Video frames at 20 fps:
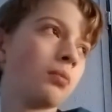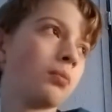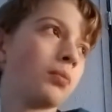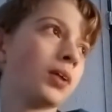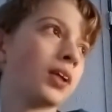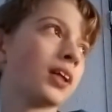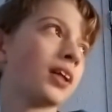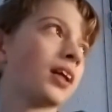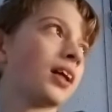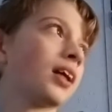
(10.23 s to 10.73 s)

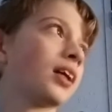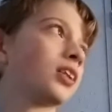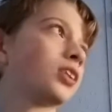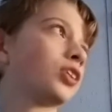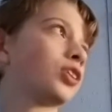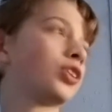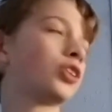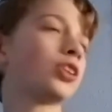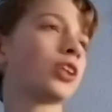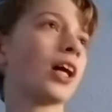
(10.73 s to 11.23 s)

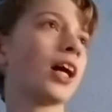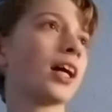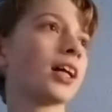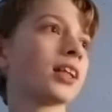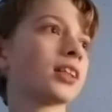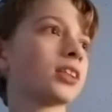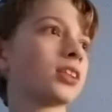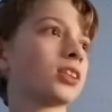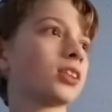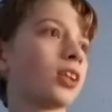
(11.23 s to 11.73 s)
because
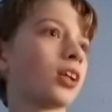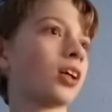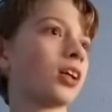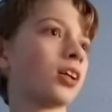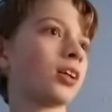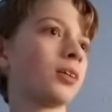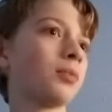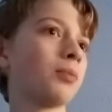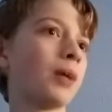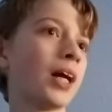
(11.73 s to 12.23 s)

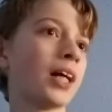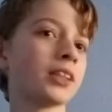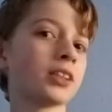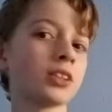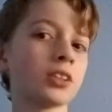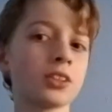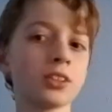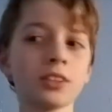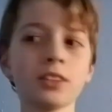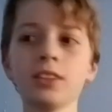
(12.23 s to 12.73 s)
Jackstar
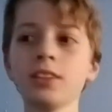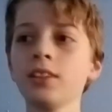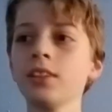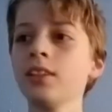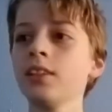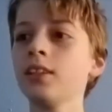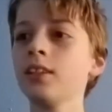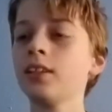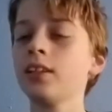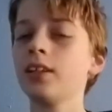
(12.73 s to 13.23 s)

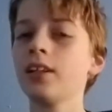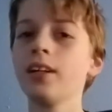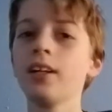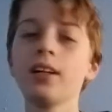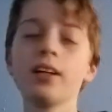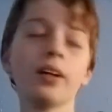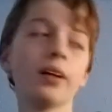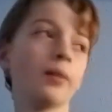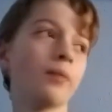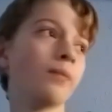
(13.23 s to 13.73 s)
Master
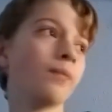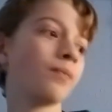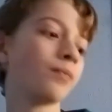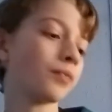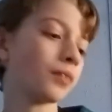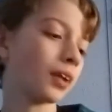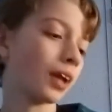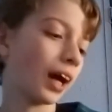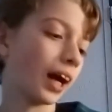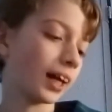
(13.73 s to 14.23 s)

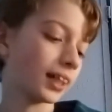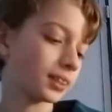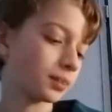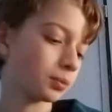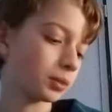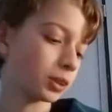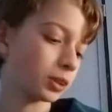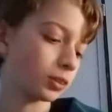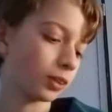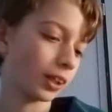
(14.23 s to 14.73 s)
asked
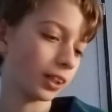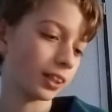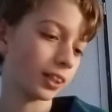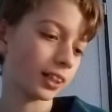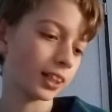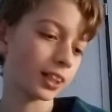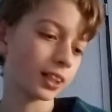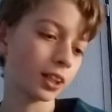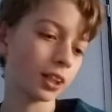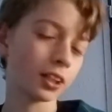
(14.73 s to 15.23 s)
me to. I
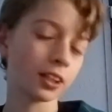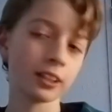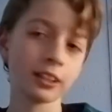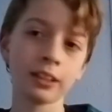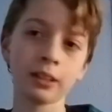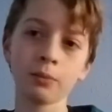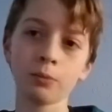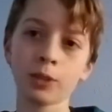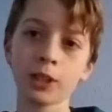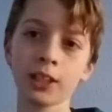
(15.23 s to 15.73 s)
think I got that
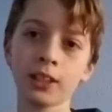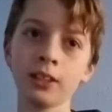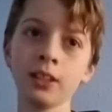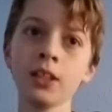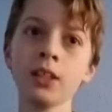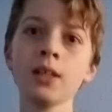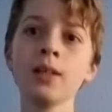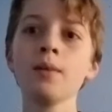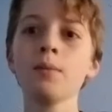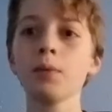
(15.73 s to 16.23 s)
name right,
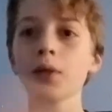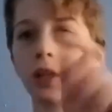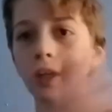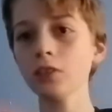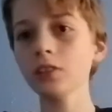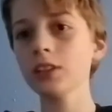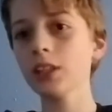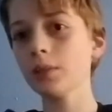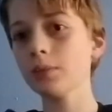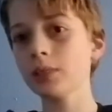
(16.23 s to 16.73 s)
but
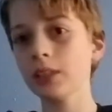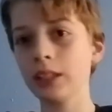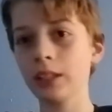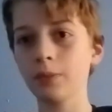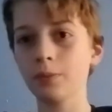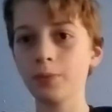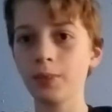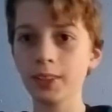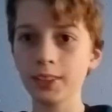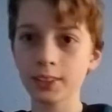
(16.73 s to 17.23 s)
go sub to
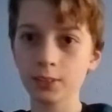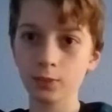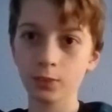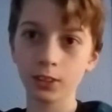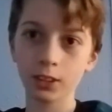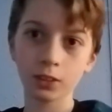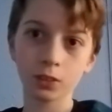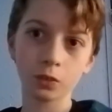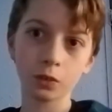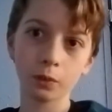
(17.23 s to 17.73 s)
him. He's a
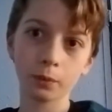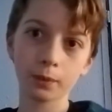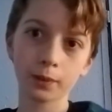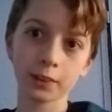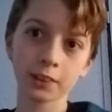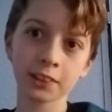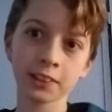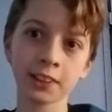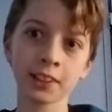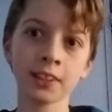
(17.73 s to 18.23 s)
really cool
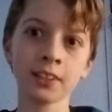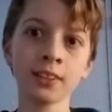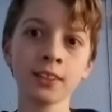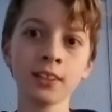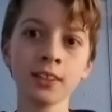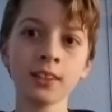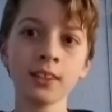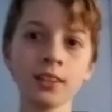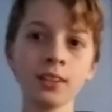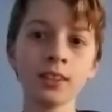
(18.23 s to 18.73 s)
person.
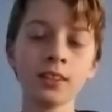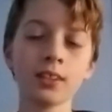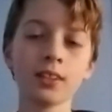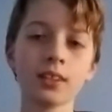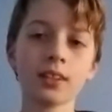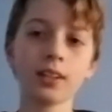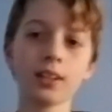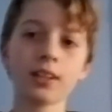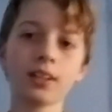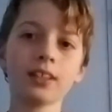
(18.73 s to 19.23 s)

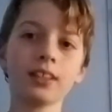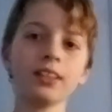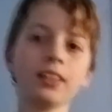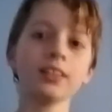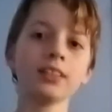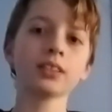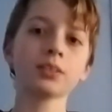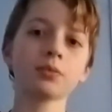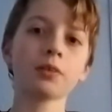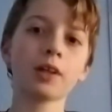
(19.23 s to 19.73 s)

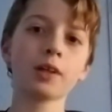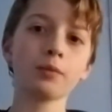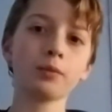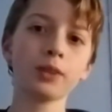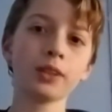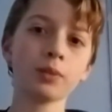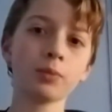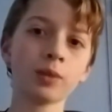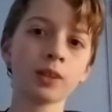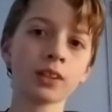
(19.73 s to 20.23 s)
He inspired
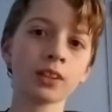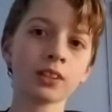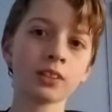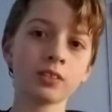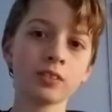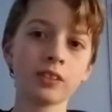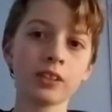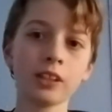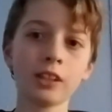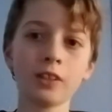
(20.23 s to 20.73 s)
me to make
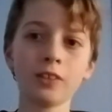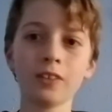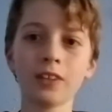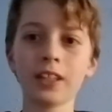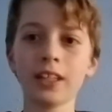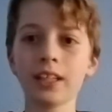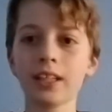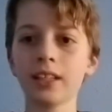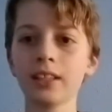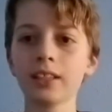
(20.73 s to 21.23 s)
this video
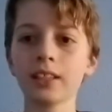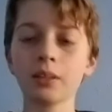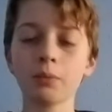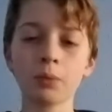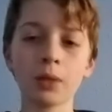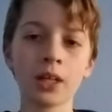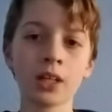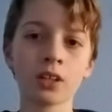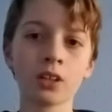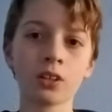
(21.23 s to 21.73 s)
and get
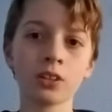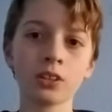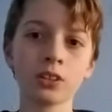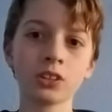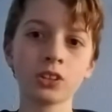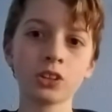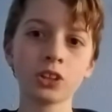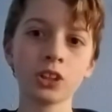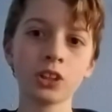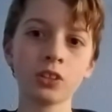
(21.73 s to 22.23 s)
back on
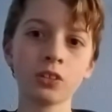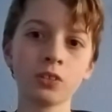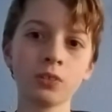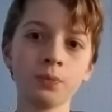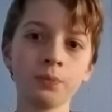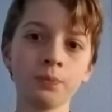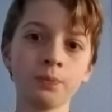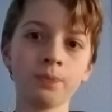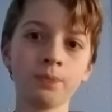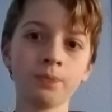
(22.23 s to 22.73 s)
this channel.